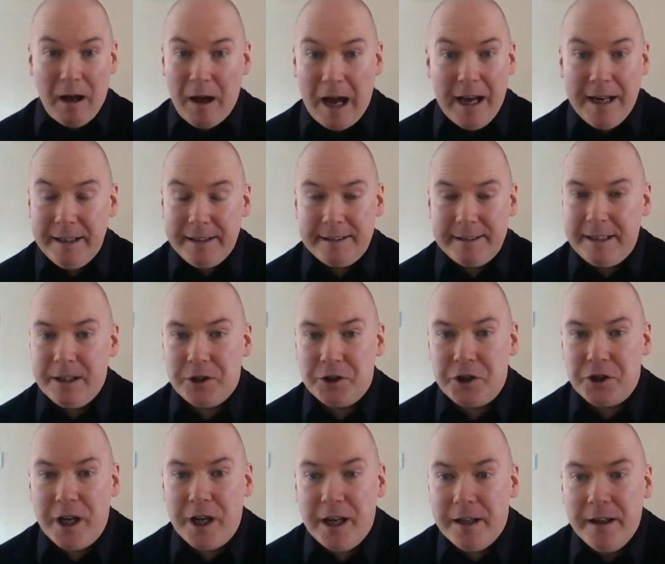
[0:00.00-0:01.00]
I
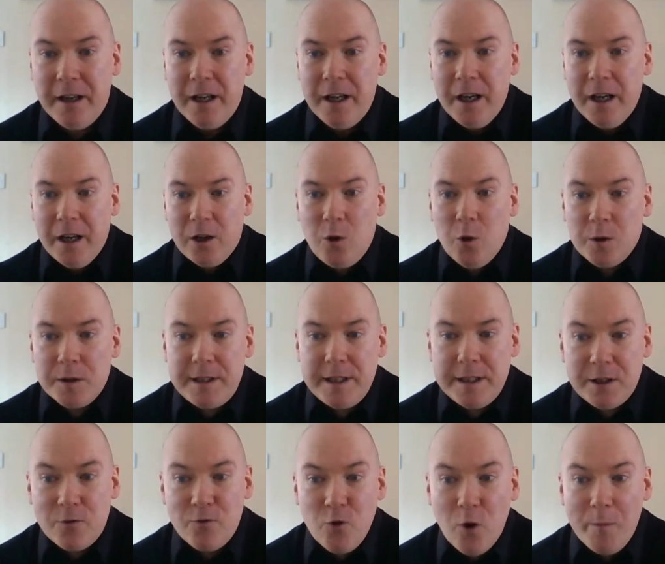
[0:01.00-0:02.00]
teach
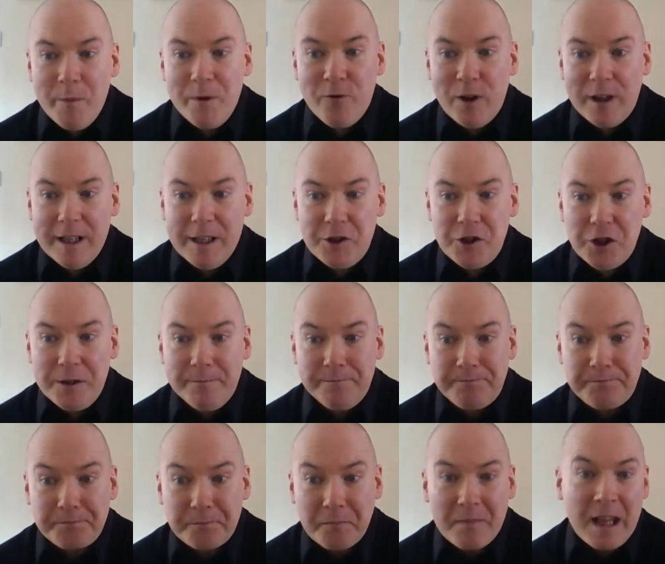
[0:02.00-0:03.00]
courses in Roman
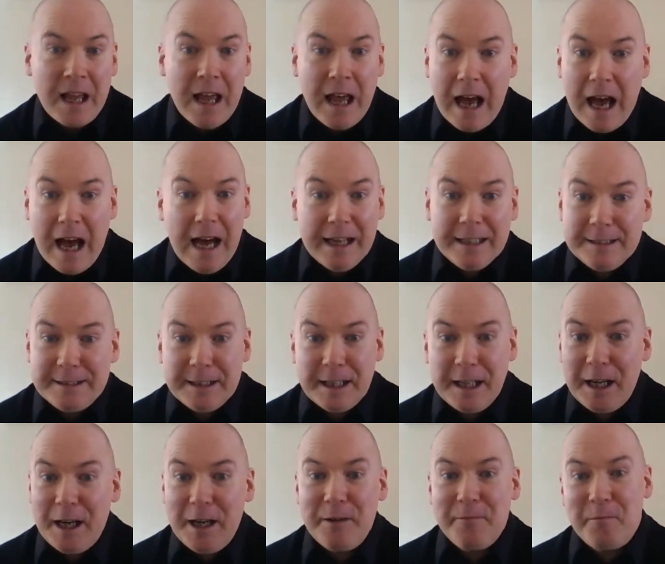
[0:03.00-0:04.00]
religion,
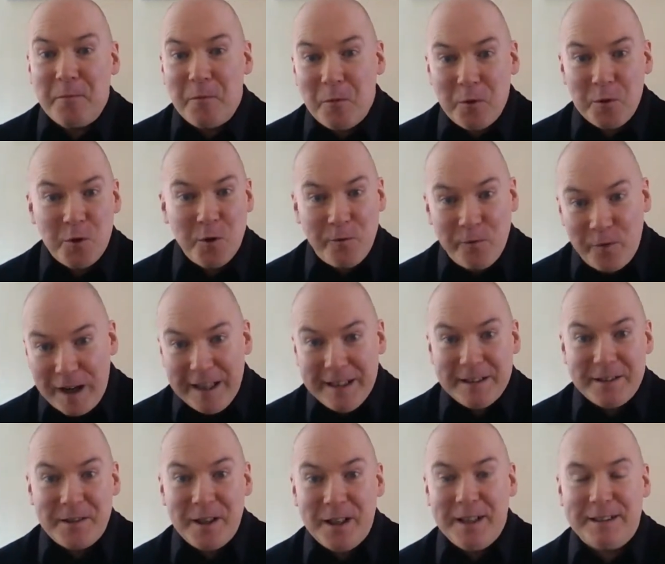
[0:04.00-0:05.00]
and you
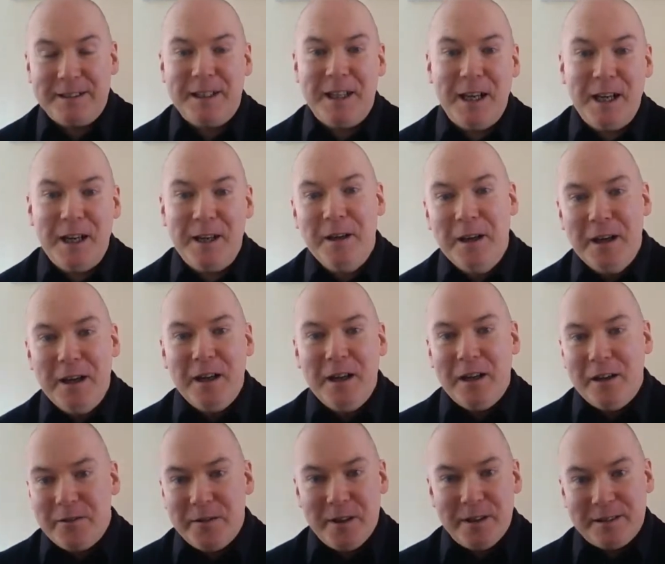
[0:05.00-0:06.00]
find that
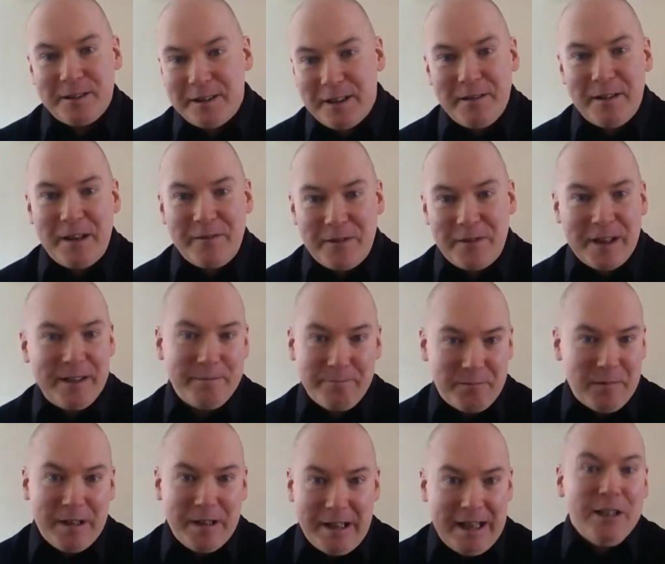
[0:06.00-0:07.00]
the
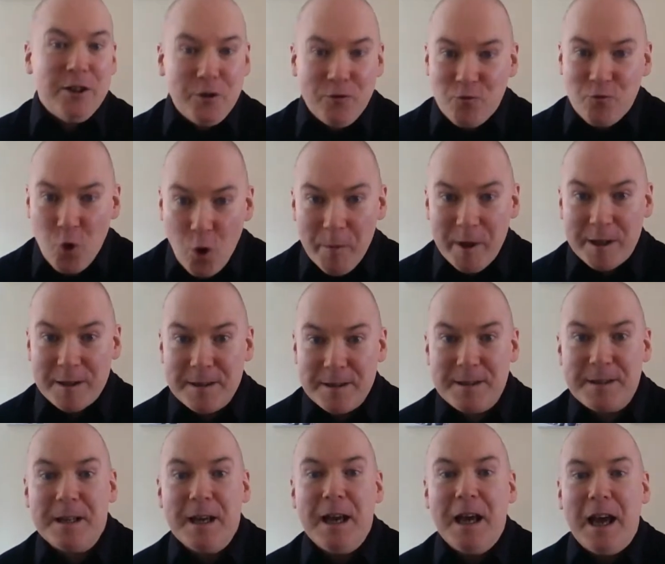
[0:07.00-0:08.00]
ancient
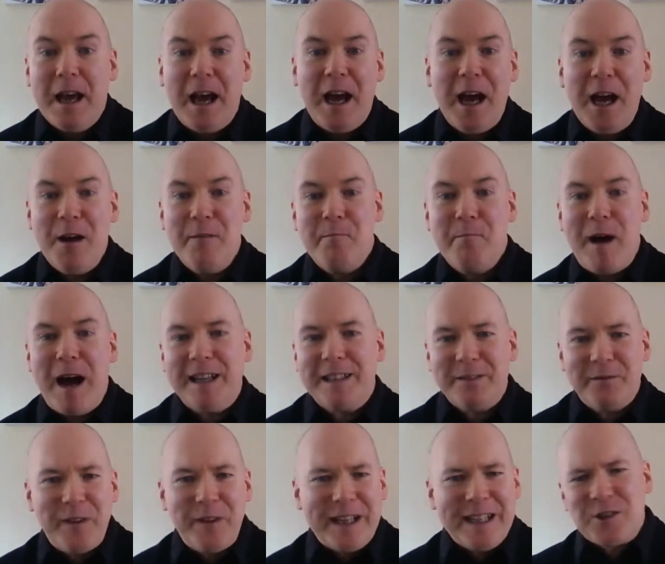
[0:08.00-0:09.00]
Romans had
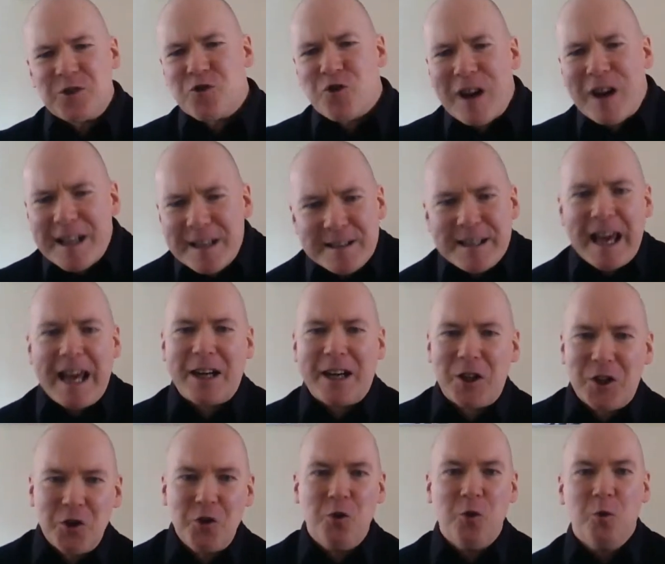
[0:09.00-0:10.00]
a very
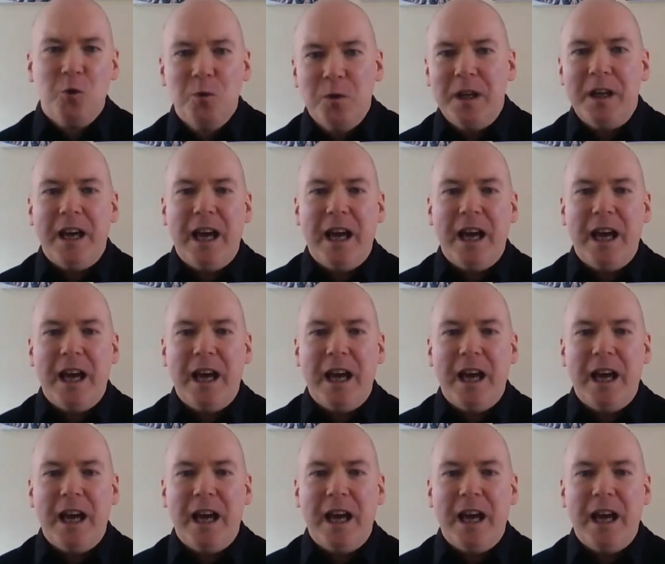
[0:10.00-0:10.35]
transactional